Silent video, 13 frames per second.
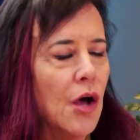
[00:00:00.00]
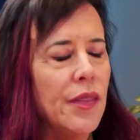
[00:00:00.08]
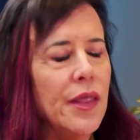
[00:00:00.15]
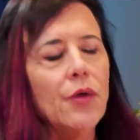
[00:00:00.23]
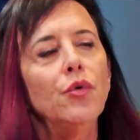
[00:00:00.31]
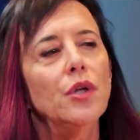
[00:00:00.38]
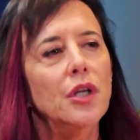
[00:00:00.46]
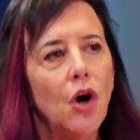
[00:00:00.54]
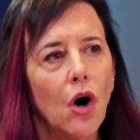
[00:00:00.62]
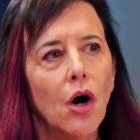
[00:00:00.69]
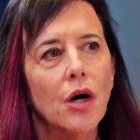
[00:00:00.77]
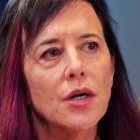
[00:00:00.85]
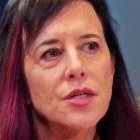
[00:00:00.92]
they really
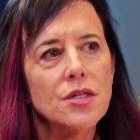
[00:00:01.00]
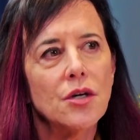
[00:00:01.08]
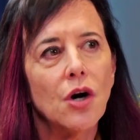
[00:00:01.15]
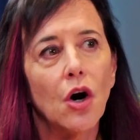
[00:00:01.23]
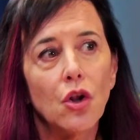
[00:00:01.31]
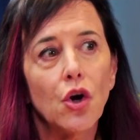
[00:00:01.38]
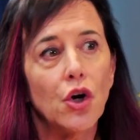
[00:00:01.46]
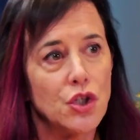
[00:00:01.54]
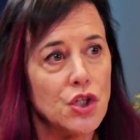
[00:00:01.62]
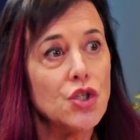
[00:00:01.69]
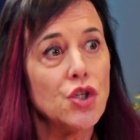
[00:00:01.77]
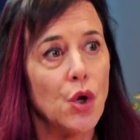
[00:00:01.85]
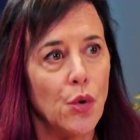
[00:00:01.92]
are our
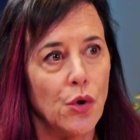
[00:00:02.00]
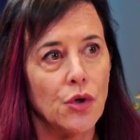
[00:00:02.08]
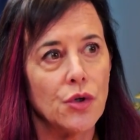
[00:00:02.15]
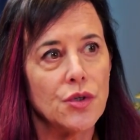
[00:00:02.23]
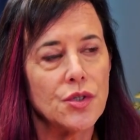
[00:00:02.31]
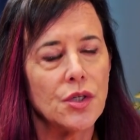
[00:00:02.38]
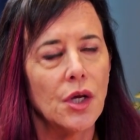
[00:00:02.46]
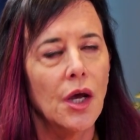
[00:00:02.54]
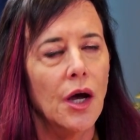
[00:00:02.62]
largest donors.